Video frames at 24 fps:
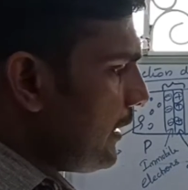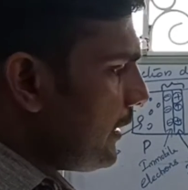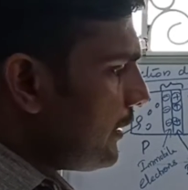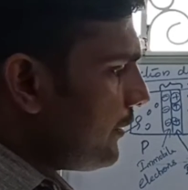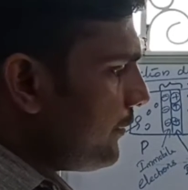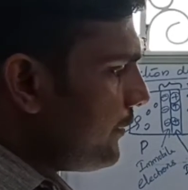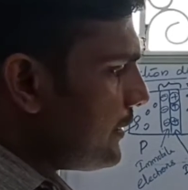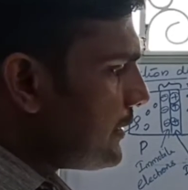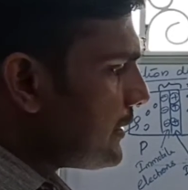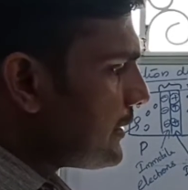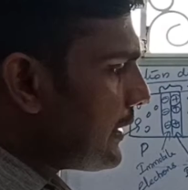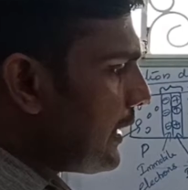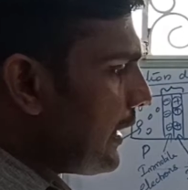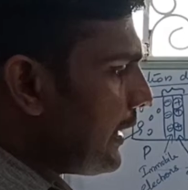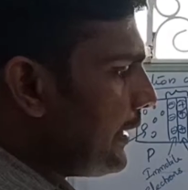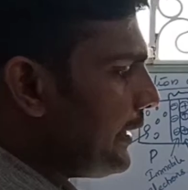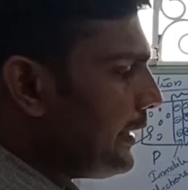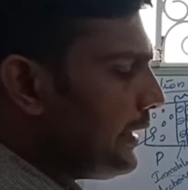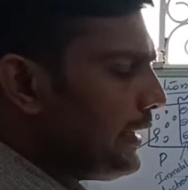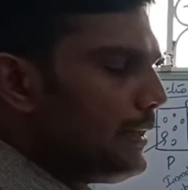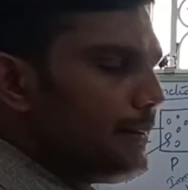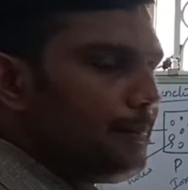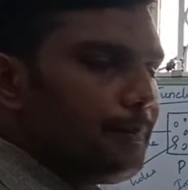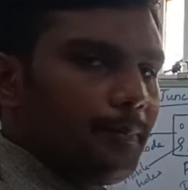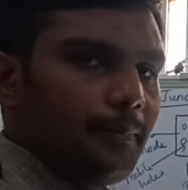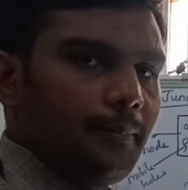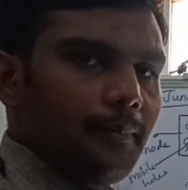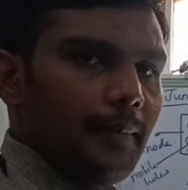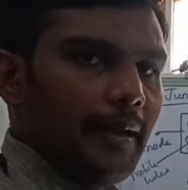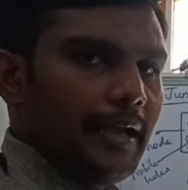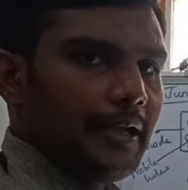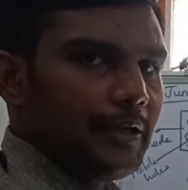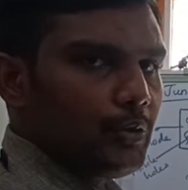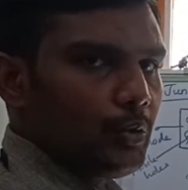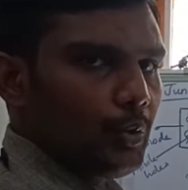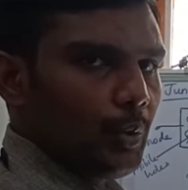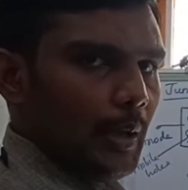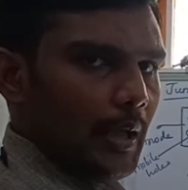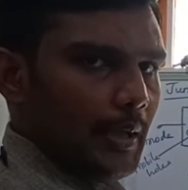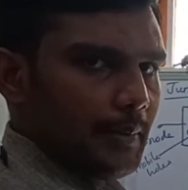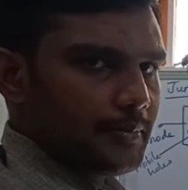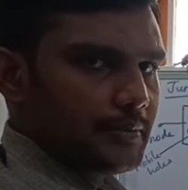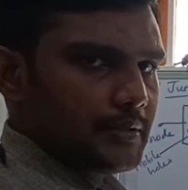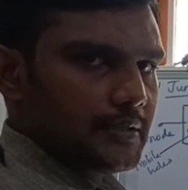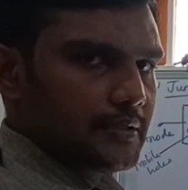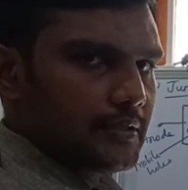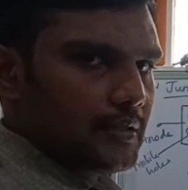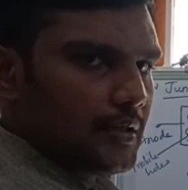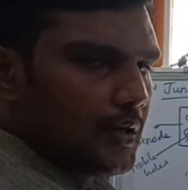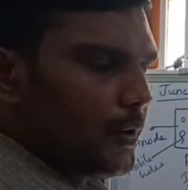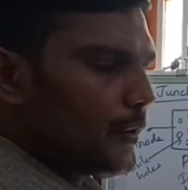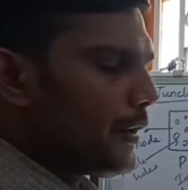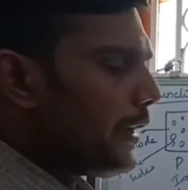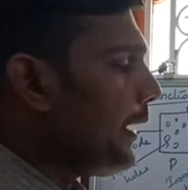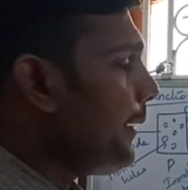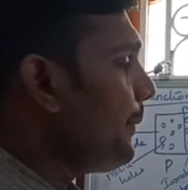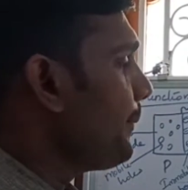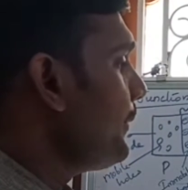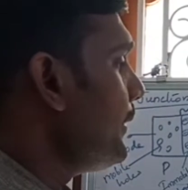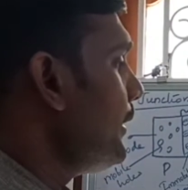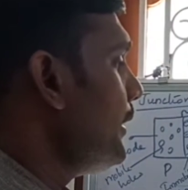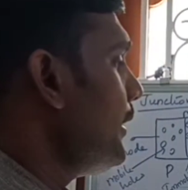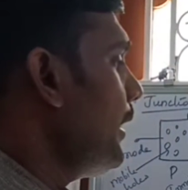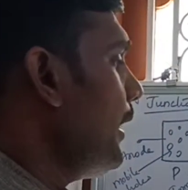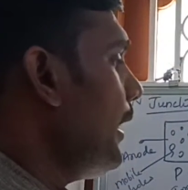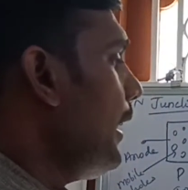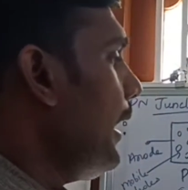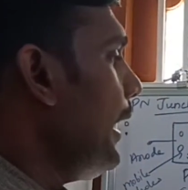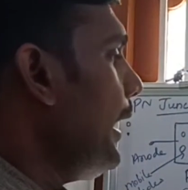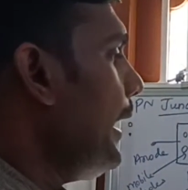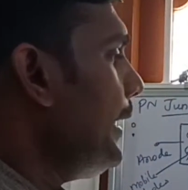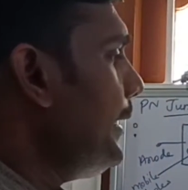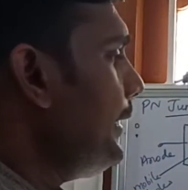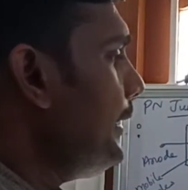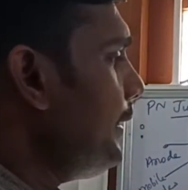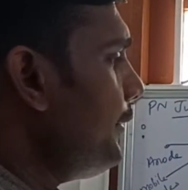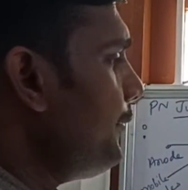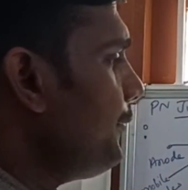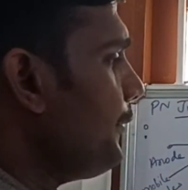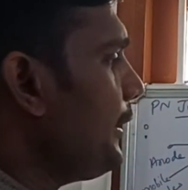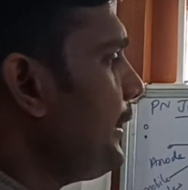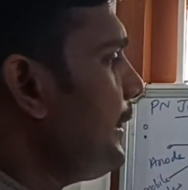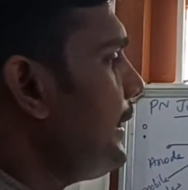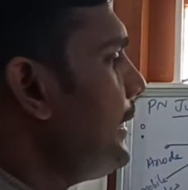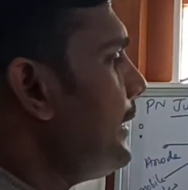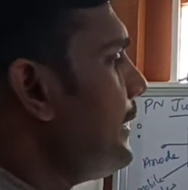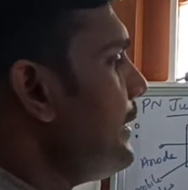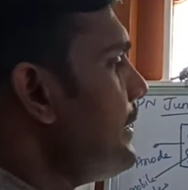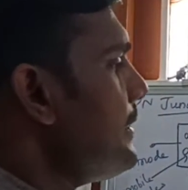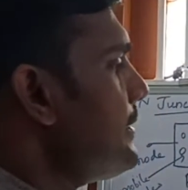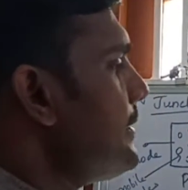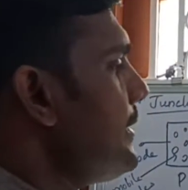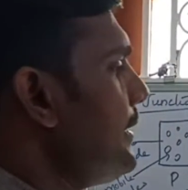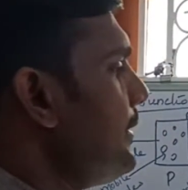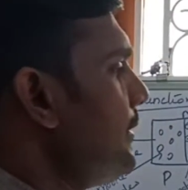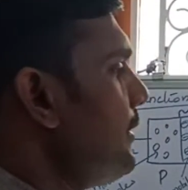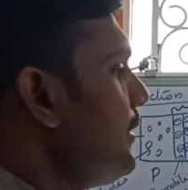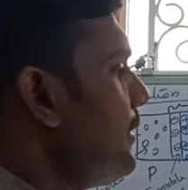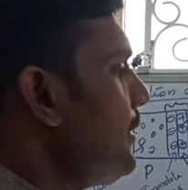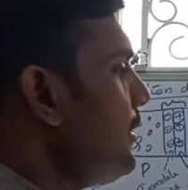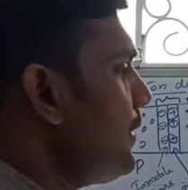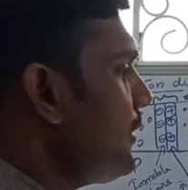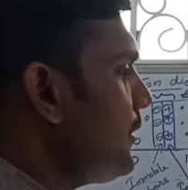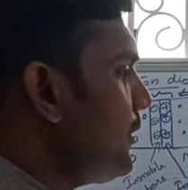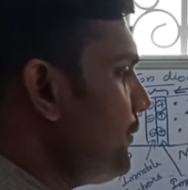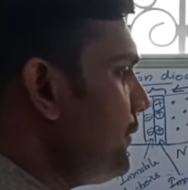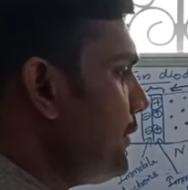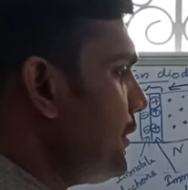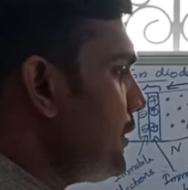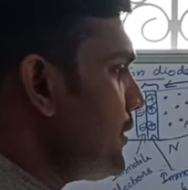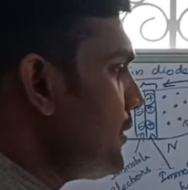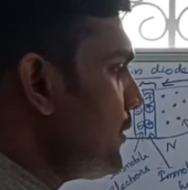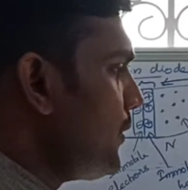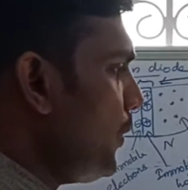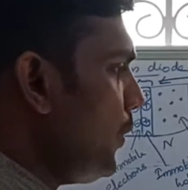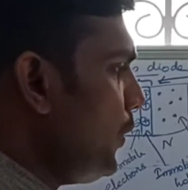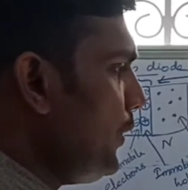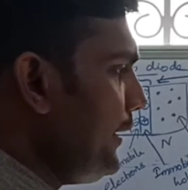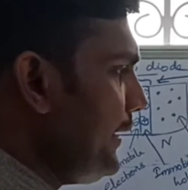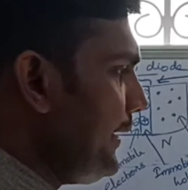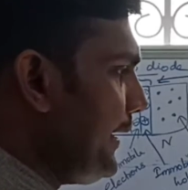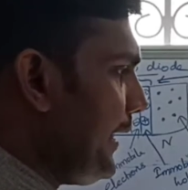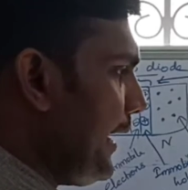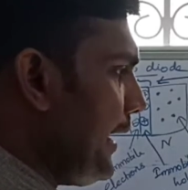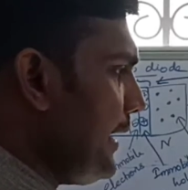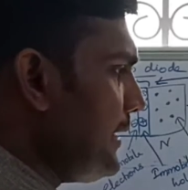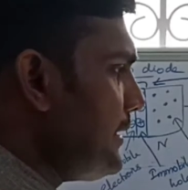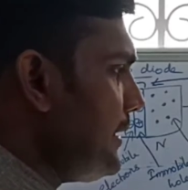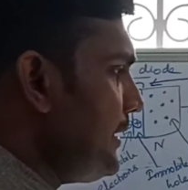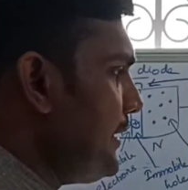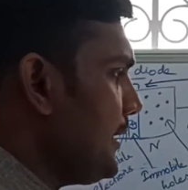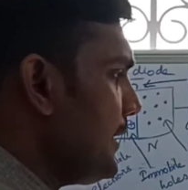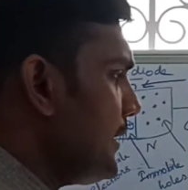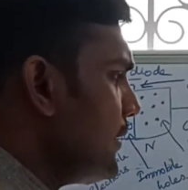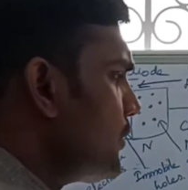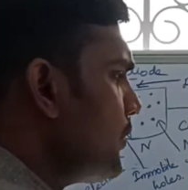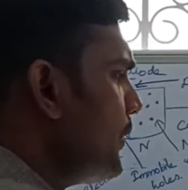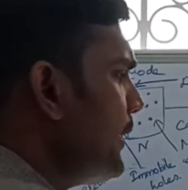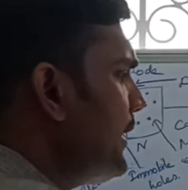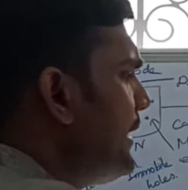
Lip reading: Reverse current in microamps. Okay, and if you are increasing the reverse voltage, so